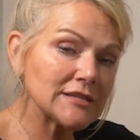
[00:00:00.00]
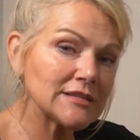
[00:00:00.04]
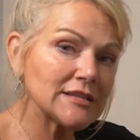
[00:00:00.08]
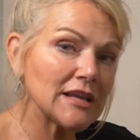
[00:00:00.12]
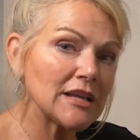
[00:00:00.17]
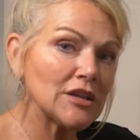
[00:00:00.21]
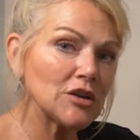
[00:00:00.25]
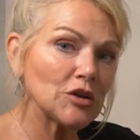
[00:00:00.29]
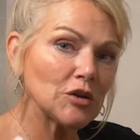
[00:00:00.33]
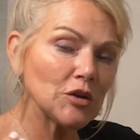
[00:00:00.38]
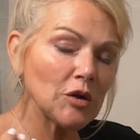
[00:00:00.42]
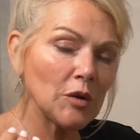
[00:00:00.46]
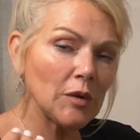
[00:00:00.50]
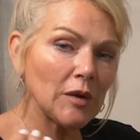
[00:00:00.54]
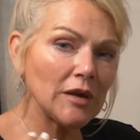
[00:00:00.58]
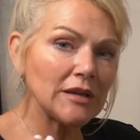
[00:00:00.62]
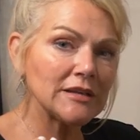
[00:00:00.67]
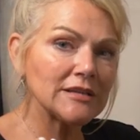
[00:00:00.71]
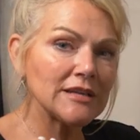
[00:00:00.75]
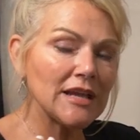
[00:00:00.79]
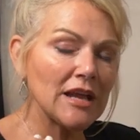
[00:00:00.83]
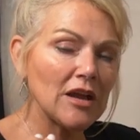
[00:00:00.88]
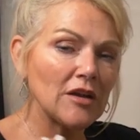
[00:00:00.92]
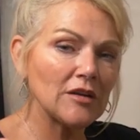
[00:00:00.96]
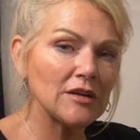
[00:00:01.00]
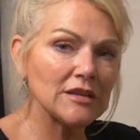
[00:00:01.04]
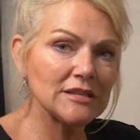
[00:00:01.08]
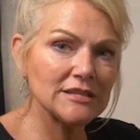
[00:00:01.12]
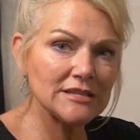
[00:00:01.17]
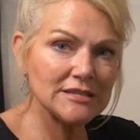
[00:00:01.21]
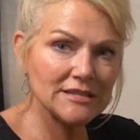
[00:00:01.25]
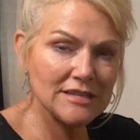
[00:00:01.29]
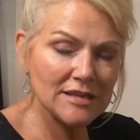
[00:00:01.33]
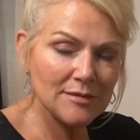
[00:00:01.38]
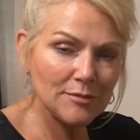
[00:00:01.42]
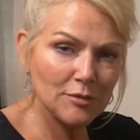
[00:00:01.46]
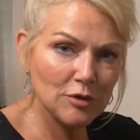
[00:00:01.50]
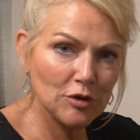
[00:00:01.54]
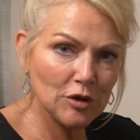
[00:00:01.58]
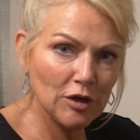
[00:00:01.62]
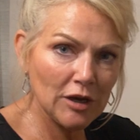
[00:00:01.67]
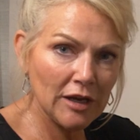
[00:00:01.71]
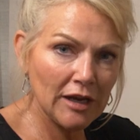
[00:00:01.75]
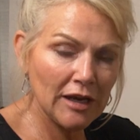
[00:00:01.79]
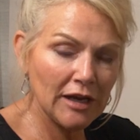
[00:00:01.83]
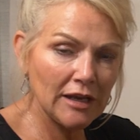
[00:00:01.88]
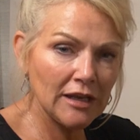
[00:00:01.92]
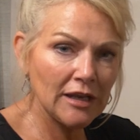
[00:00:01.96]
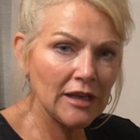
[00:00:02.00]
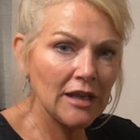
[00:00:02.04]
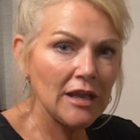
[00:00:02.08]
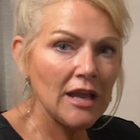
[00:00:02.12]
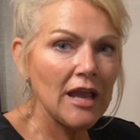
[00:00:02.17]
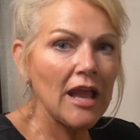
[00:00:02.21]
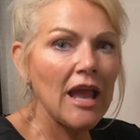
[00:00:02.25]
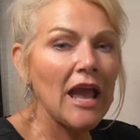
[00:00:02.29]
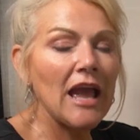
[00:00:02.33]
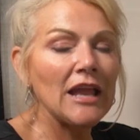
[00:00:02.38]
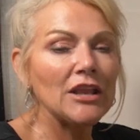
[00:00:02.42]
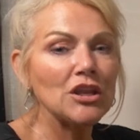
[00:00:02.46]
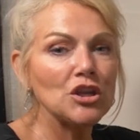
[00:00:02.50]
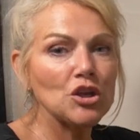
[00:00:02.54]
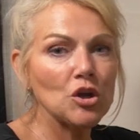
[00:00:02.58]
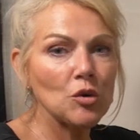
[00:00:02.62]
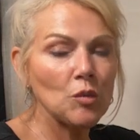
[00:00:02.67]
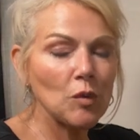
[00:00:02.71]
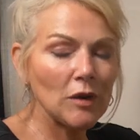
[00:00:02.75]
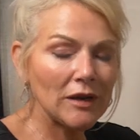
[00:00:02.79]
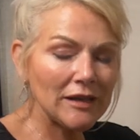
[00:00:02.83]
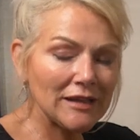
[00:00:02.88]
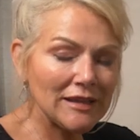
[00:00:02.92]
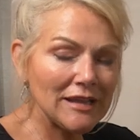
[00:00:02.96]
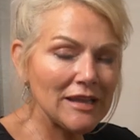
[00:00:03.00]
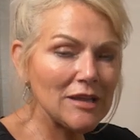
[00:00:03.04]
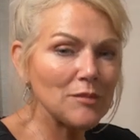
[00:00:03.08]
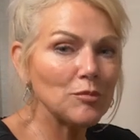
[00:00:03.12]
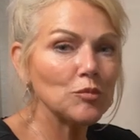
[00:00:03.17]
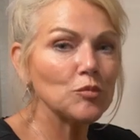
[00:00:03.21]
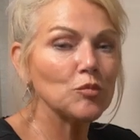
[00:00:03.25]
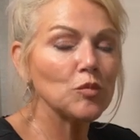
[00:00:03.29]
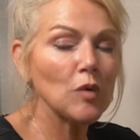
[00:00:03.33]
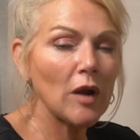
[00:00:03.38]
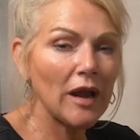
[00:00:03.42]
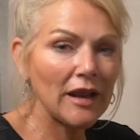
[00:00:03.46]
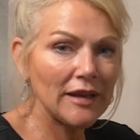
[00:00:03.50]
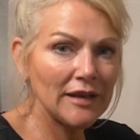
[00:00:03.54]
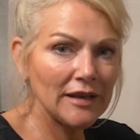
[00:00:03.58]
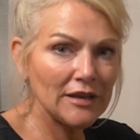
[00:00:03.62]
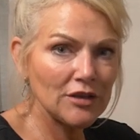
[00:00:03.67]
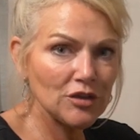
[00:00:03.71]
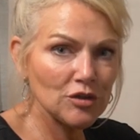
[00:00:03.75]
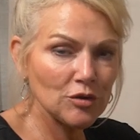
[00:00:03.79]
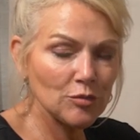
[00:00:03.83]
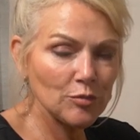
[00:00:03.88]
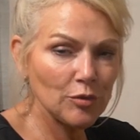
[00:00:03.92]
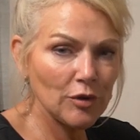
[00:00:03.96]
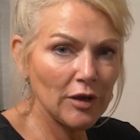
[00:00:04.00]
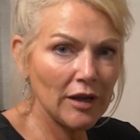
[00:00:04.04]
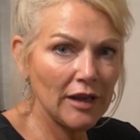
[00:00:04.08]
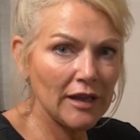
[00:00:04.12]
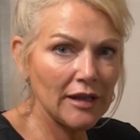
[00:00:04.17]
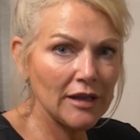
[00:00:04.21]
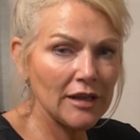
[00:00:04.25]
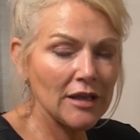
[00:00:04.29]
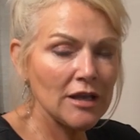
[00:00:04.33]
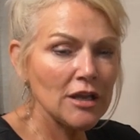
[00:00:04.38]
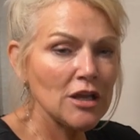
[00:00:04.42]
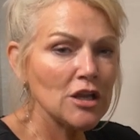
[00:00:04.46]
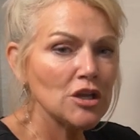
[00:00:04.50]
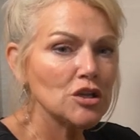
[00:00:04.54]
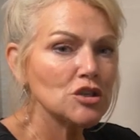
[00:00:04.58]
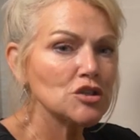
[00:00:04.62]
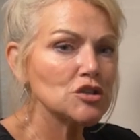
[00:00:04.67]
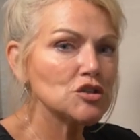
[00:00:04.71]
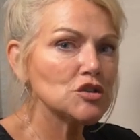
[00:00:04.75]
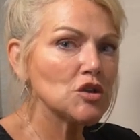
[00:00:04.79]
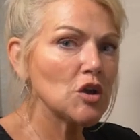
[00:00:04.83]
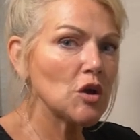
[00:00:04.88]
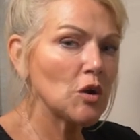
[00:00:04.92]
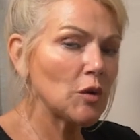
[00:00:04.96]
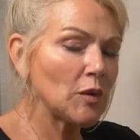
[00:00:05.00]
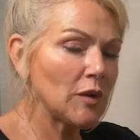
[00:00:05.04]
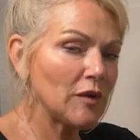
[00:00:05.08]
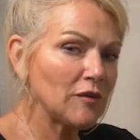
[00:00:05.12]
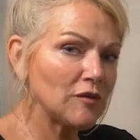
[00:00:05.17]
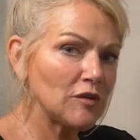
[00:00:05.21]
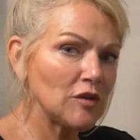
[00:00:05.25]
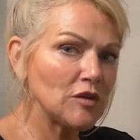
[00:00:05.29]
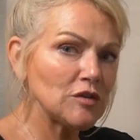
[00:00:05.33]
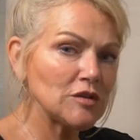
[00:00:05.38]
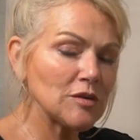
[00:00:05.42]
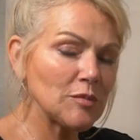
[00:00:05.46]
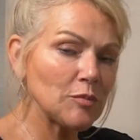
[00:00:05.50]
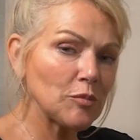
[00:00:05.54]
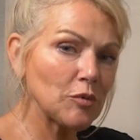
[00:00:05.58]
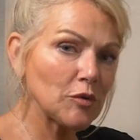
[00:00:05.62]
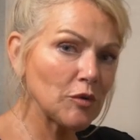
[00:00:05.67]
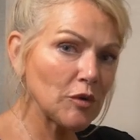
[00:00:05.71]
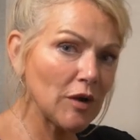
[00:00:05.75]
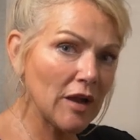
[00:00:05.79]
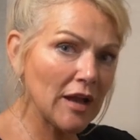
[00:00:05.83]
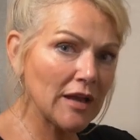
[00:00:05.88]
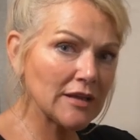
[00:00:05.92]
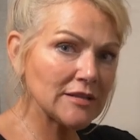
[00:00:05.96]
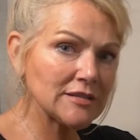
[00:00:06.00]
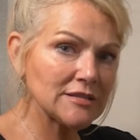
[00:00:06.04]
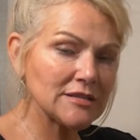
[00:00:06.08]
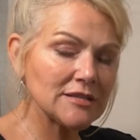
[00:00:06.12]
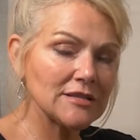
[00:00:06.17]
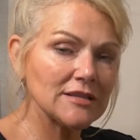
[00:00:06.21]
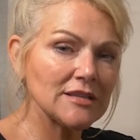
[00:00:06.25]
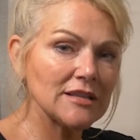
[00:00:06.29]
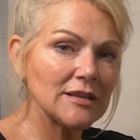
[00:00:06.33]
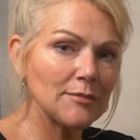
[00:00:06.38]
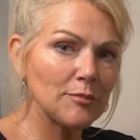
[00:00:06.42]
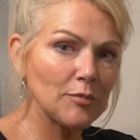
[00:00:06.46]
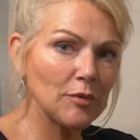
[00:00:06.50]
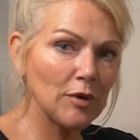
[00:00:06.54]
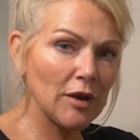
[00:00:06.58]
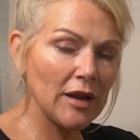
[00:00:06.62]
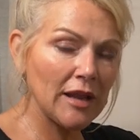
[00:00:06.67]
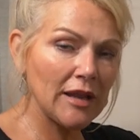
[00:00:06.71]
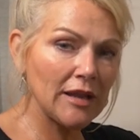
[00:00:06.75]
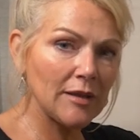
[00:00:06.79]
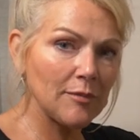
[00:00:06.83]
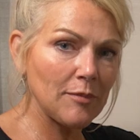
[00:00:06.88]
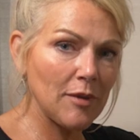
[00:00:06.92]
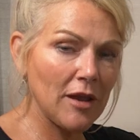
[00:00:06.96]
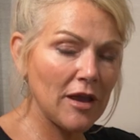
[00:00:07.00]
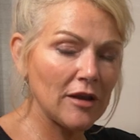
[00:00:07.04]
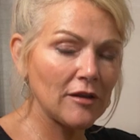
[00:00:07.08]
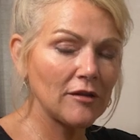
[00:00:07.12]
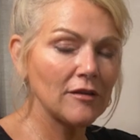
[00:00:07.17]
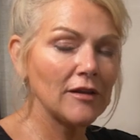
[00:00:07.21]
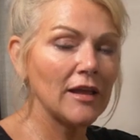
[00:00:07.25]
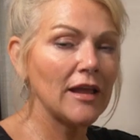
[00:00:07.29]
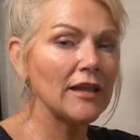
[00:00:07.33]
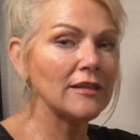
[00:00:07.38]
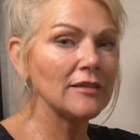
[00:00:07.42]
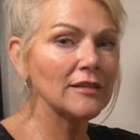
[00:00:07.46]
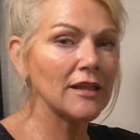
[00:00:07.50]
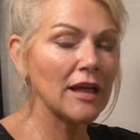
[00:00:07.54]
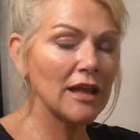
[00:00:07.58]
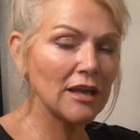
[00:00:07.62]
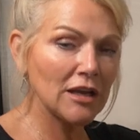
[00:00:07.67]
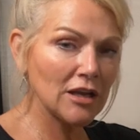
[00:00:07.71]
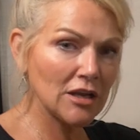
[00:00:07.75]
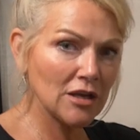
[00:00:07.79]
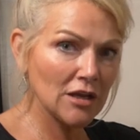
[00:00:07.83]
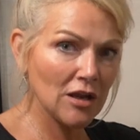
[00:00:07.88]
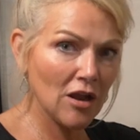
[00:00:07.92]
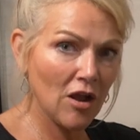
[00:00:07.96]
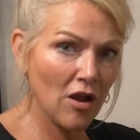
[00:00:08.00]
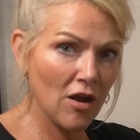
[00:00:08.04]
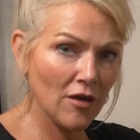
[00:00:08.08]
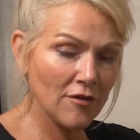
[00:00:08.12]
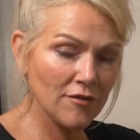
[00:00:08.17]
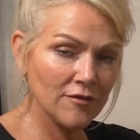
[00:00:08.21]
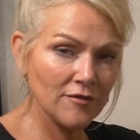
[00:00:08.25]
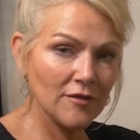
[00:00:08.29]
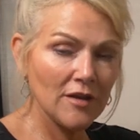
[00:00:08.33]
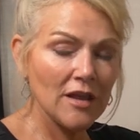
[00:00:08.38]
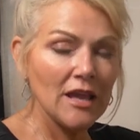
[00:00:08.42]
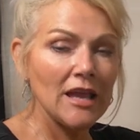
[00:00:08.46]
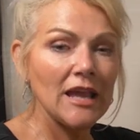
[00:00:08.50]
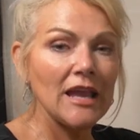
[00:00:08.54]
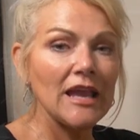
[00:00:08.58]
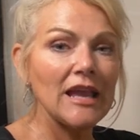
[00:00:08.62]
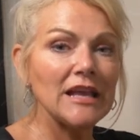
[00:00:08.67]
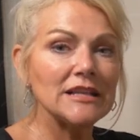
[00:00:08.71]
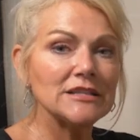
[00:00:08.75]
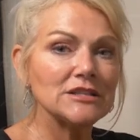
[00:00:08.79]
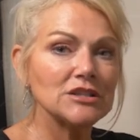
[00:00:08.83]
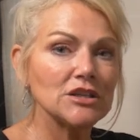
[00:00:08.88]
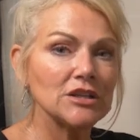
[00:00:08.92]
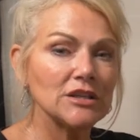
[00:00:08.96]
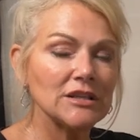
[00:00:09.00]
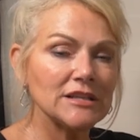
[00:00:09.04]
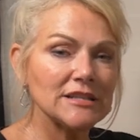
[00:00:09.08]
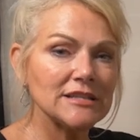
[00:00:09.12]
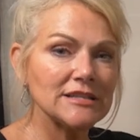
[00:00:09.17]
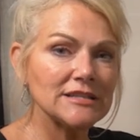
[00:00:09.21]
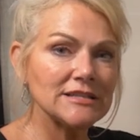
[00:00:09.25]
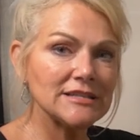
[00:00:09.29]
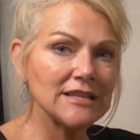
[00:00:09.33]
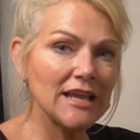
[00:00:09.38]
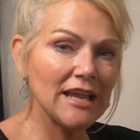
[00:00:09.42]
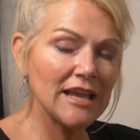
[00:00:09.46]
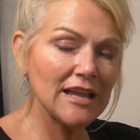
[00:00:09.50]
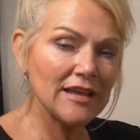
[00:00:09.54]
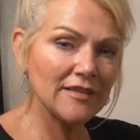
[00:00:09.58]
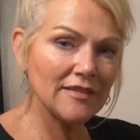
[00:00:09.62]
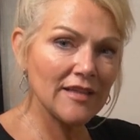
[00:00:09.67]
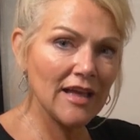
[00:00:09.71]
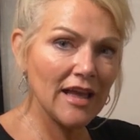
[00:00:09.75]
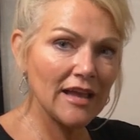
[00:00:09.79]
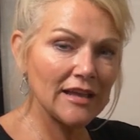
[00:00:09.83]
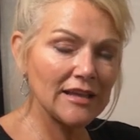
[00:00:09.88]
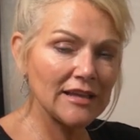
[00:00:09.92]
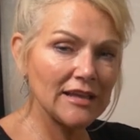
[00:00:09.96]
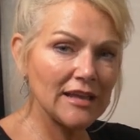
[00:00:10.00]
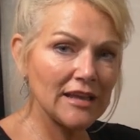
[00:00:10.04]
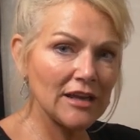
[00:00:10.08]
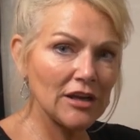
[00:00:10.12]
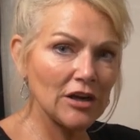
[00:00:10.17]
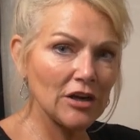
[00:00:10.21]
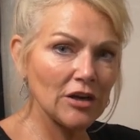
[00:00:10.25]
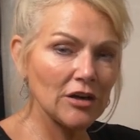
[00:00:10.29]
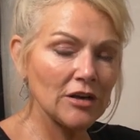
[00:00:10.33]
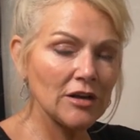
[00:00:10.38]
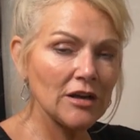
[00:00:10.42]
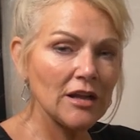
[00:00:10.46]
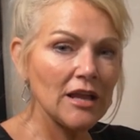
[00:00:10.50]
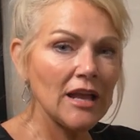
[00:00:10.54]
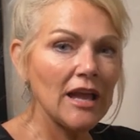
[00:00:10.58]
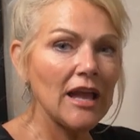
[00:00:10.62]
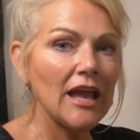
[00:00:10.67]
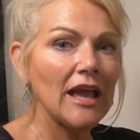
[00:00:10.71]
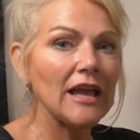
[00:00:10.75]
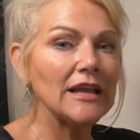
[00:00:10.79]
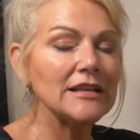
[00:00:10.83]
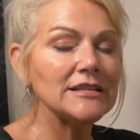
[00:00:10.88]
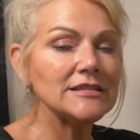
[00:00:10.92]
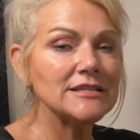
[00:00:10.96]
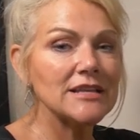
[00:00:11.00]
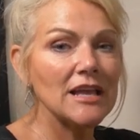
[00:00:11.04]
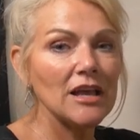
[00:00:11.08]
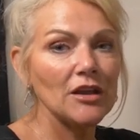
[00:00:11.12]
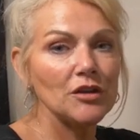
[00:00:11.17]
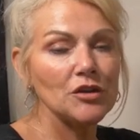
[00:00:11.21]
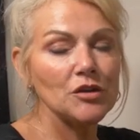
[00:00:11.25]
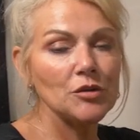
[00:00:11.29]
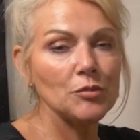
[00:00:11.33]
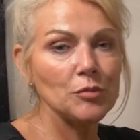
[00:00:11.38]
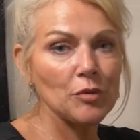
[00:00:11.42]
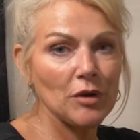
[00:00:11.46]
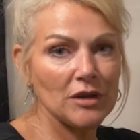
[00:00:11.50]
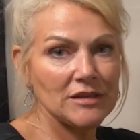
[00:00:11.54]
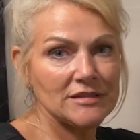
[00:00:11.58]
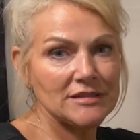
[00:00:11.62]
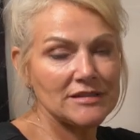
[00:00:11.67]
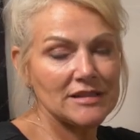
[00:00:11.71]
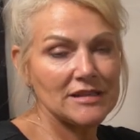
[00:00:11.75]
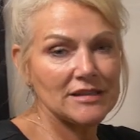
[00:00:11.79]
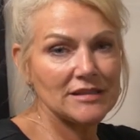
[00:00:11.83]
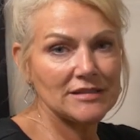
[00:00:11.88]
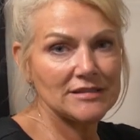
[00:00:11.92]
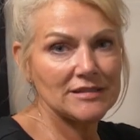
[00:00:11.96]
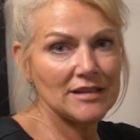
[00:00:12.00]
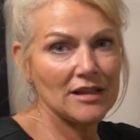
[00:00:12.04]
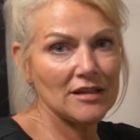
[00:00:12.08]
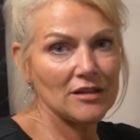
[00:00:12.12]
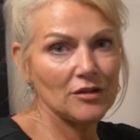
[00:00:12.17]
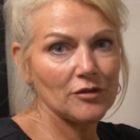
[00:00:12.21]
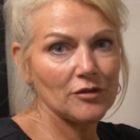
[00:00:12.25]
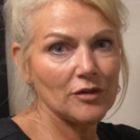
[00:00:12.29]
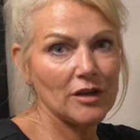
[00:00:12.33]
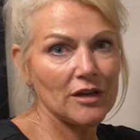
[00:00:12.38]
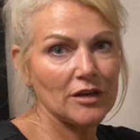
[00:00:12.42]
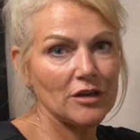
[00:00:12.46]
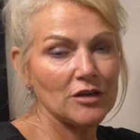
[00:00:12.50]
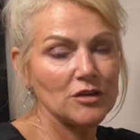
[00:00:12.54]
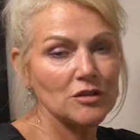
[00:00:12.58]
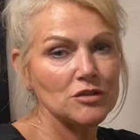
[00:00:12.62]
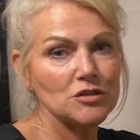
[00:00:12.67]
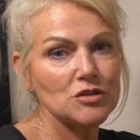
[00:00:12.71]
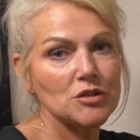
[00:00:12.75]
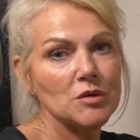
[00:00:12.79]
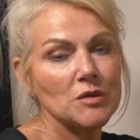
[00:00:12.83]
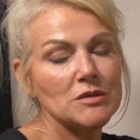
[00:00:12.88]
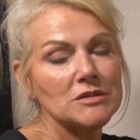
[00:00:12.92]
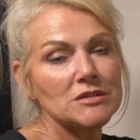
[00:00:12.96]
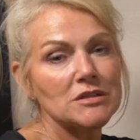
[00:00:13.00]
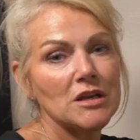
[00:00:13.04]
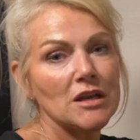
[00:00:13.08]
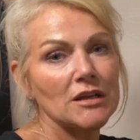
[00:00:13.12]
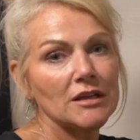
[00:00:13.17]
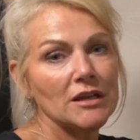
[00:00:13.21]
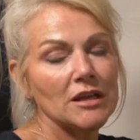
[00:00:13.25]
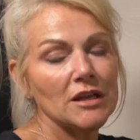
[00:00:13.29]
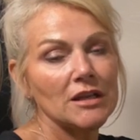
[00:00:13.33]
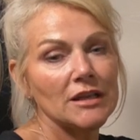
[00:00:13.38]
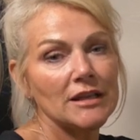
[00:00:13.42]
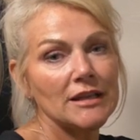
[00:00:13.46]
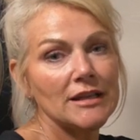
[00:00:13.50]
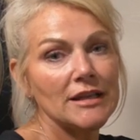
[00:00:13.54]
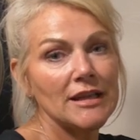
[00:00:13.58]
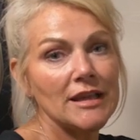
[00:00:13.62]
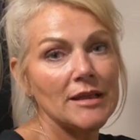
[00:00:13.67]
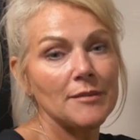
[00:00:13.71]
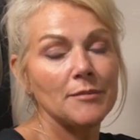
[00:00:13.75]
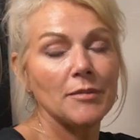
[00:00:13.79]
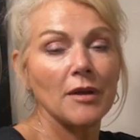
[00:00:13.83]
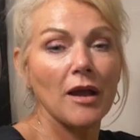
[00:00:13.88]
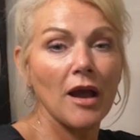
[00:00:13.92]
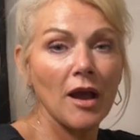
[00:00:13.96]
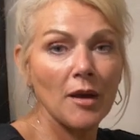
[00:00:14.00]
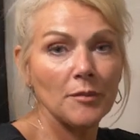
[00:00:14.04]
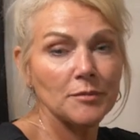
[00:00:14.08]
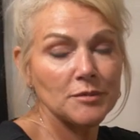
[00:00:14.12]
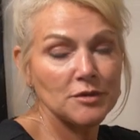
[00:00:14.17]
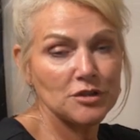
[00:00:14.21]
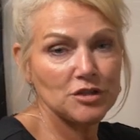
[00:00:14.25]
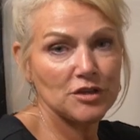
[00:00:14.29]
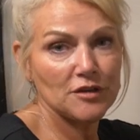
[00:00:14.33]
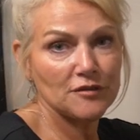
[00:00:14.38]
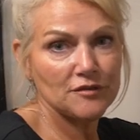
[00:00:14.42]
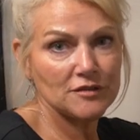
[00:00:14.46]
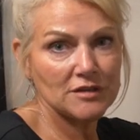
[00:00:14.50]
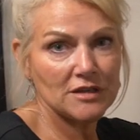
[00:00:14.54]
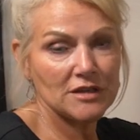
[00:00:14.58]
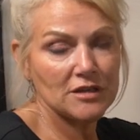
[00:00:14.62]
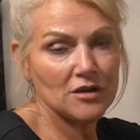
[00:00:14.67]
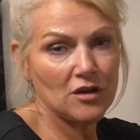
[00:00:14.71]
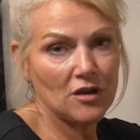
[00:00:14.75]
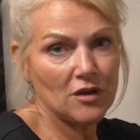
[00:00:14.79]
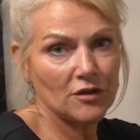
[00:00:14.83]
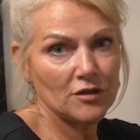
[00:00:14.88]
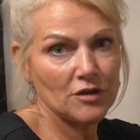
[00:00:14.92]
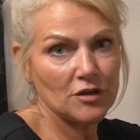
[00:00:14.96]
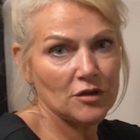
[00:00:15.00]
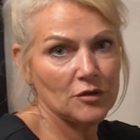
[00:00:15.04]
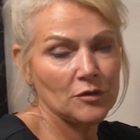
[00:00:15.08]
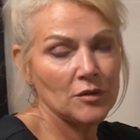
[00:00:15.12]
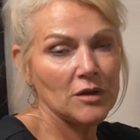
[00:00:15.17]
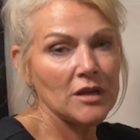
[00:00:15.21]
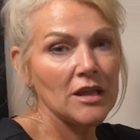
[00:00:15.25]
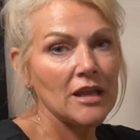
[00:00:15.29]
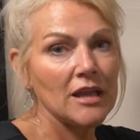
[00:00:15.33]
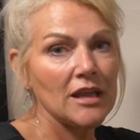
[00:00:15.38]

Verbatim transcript: Say you're going down a steep grade and you don't want to keep riding your brake. So if you depress the brake pedal and let it off, it's going to stay in that gear until you press the accelerator. So it's not going to keep upshifting on you.